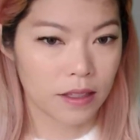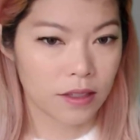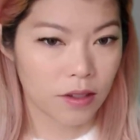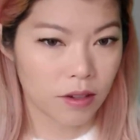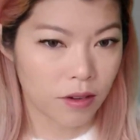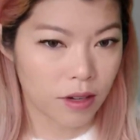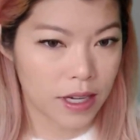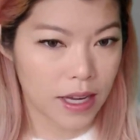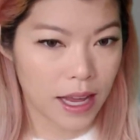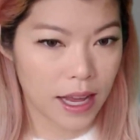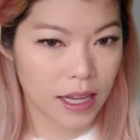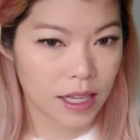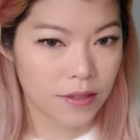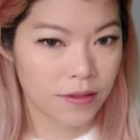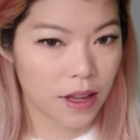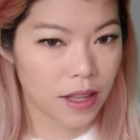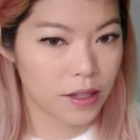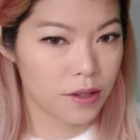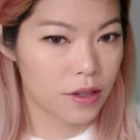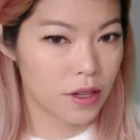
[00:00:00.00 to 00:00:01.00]
So the x
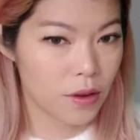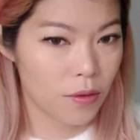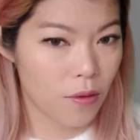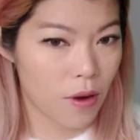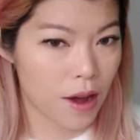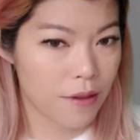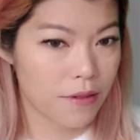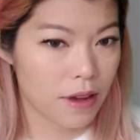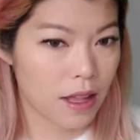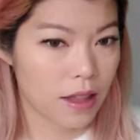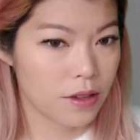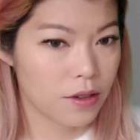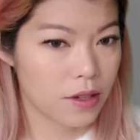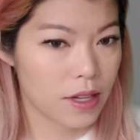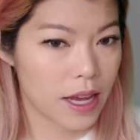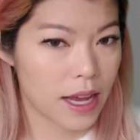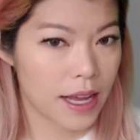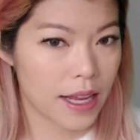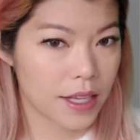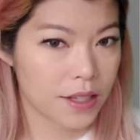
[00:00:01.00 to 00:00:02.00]
value, the y value, the x